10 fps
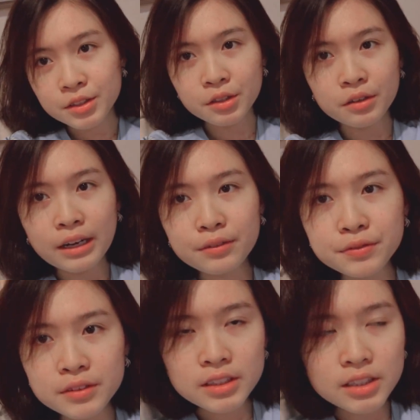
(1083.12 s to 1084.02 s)
So
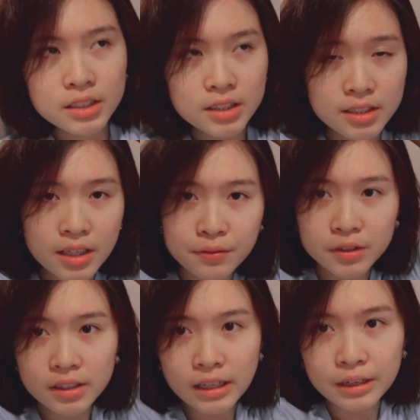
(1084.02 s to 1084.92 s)
after
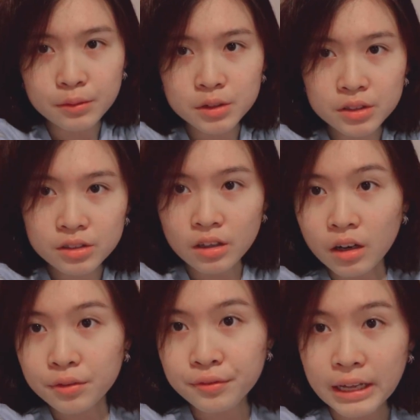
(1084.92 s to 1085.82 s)
several hours
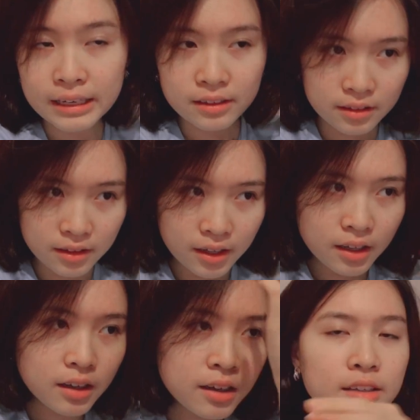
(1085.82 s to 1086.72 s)
of editing,
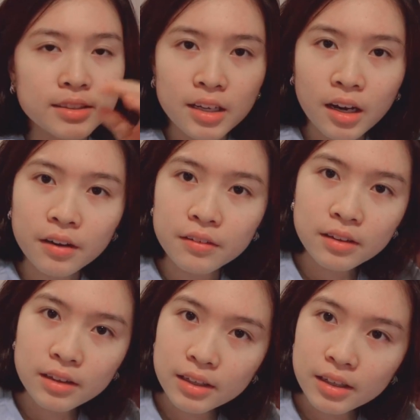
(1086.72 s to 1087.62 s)
it is
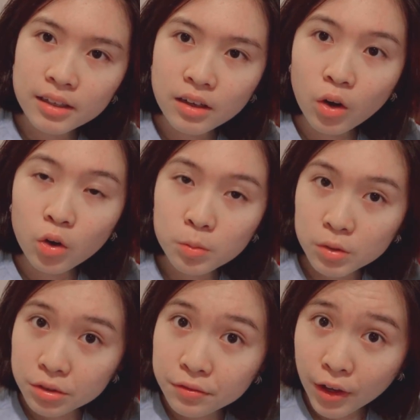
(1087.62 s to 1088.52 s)
currently
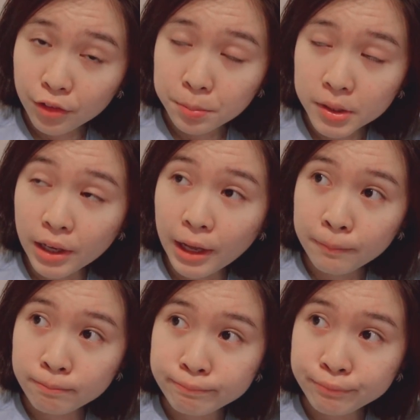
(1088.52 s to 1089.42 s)
almost five P
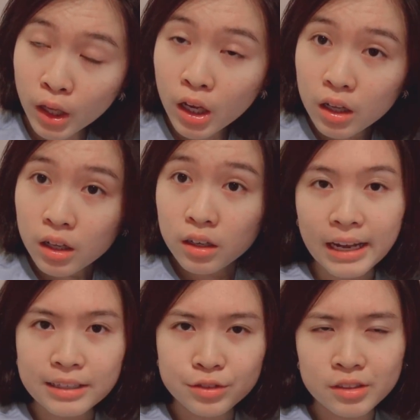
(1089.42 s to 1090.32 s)
M
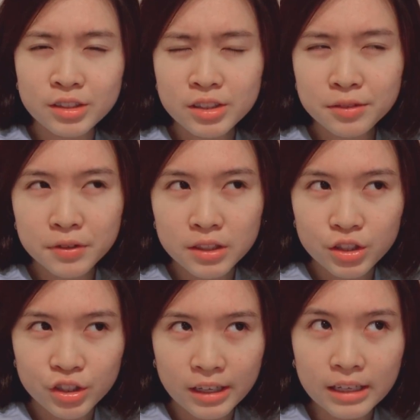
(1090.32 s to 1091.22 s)
I literally just
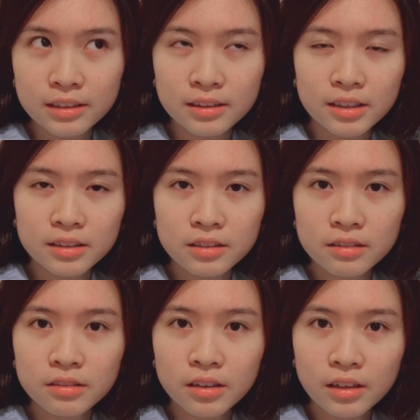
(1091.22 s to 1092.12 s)
finished editing
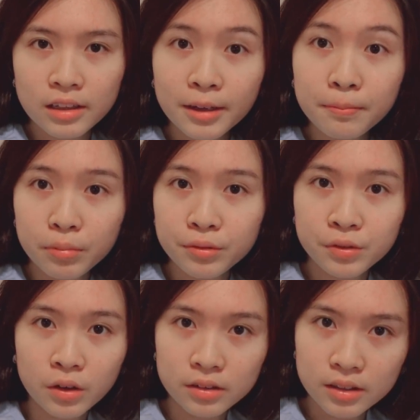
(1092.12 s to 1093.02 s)
till the clip
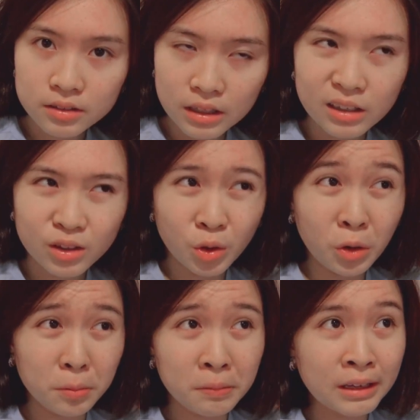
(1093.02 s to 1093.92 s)
before this and it
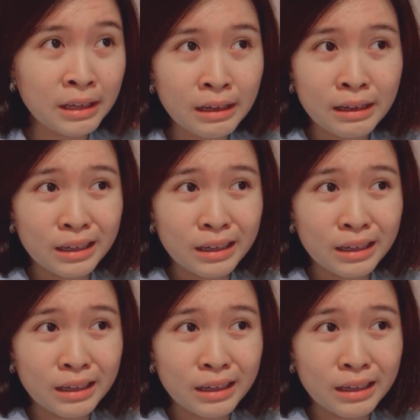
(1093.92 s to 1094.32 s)
took me